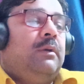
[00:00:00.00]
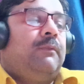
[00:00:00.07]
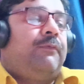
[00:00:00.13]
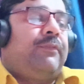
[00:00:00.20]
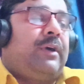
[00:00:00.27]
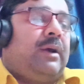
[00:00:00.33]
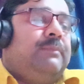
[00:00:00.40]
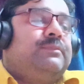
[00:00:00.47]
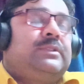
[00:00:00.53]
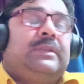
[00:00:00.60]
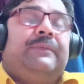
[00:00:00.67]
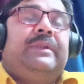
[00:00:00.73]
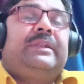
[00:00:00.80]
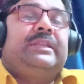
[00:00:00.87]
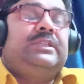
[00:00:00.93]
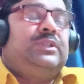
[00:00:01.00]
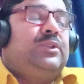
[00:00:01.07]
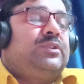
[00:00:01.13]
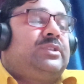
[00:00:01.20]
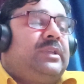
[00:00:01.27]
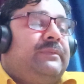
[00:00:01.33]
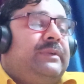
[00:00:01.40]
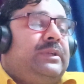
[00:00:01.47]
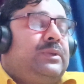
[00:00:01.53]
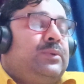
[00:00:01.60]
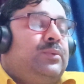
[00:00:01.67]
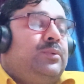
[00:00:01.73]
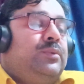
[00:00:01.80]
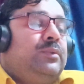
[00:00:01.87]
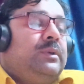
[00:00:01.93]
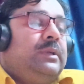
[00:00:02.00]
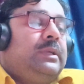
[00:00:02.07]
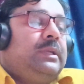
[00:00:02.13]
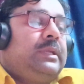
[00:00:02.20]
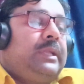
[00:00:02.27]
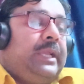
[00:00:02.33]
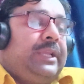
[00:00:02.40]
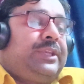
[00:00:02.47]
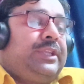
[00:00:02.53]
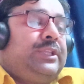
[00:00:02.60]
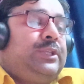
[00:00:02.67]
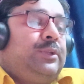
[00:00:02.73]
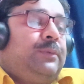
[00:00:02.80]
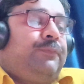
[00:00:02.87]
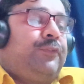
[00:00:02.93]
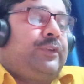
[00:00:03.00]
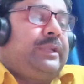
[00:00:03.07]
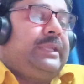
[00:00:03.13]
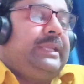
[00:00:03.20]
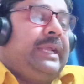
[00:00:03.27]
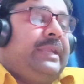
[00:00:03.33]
from 1707 to 1814